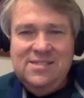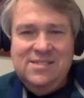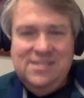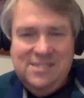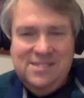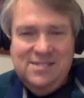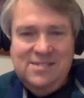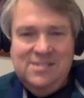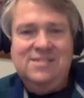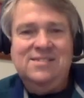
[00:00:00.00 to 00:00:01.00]

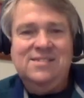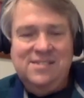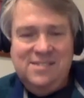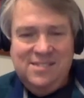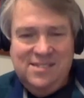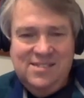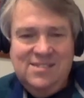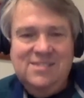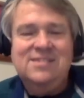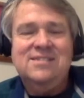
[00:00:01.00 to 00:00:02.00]

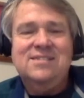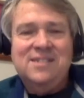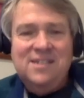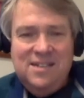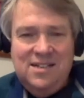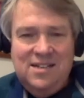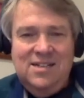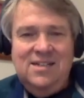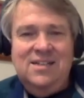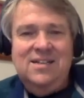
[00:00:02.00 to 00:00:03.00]

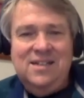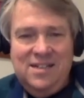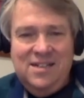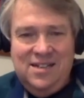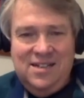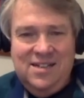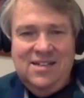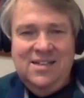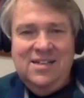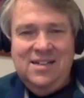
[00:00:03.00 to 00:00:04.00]

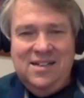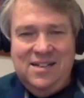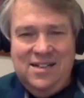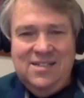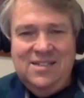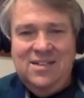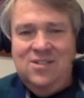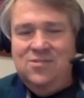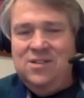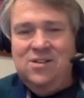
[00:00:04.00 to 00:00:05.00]

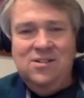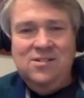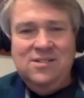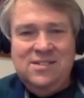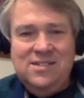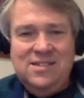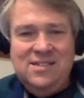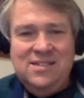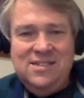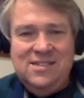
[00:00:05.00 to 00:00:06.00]

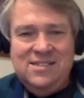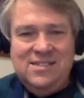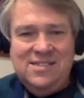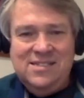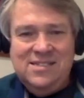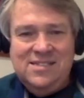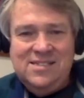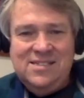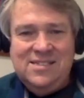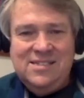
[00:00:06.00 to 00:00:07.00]

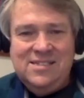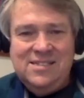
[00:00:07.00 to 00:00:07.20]
No words are spoken by the person on screen.